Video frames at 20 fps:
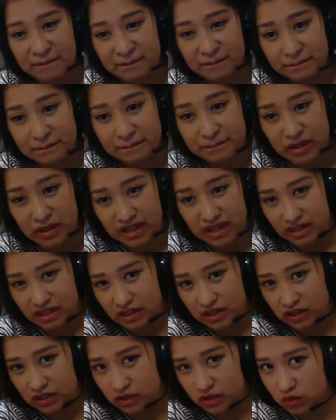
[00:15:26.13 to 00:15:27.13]
but
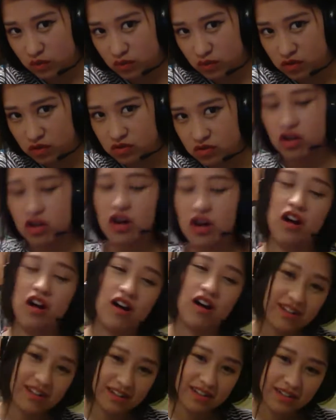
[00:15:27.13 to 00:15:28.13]

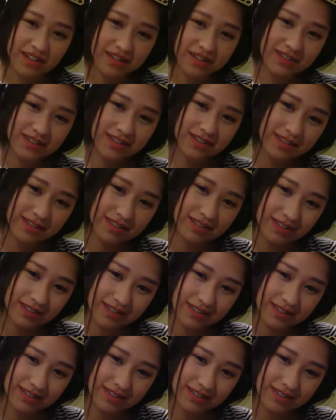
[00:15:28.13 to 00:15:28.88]
college,